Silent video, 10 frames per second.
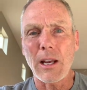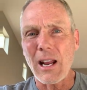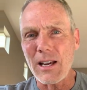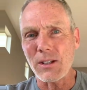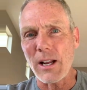It
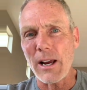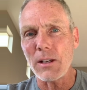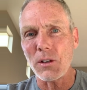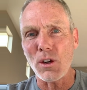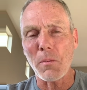has
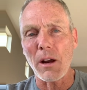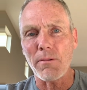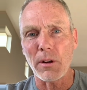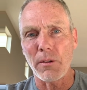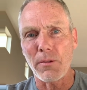niacin. You might
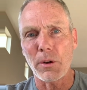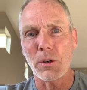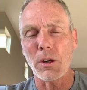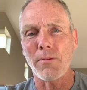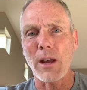feel
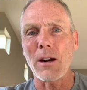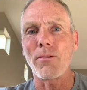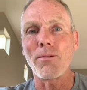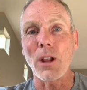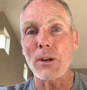yourself kind of
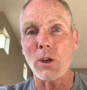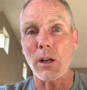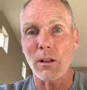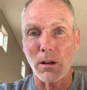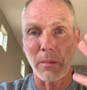flushing
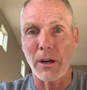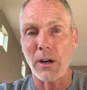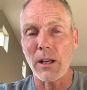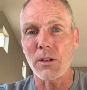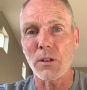a little bit or
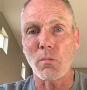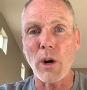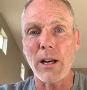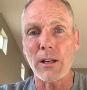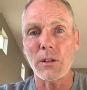getting some
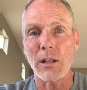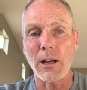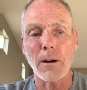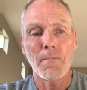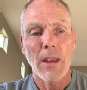redness in
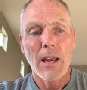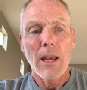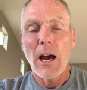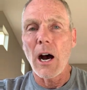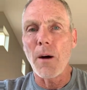there.
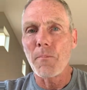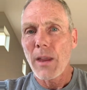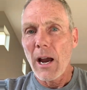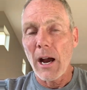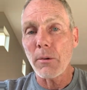
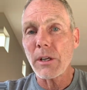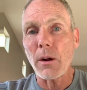I would take